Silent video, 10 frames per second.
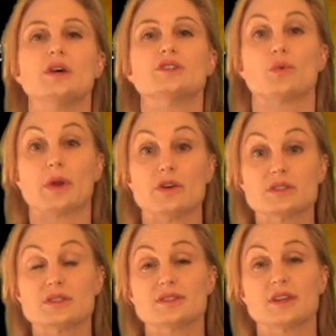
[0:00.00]
So what
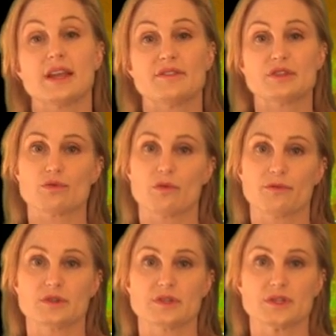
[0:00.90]
else does the sun have in store
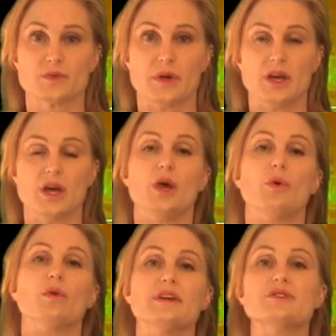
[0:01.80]
for us this week?
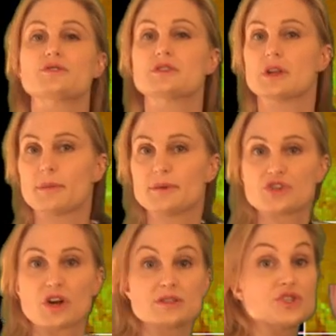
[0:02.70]
Well, these are synoptic
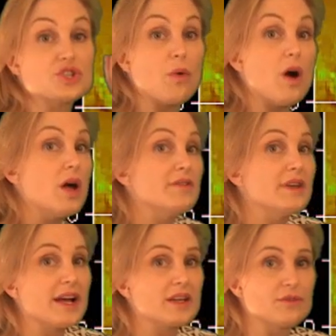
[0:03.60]
charts that show all of
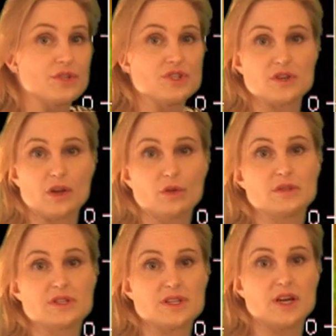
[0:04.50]
the active regions all
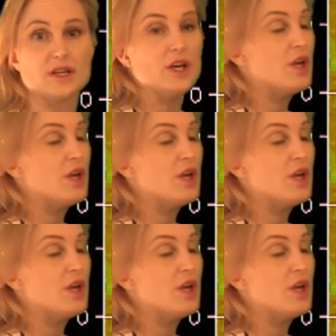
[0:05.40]
over the sun.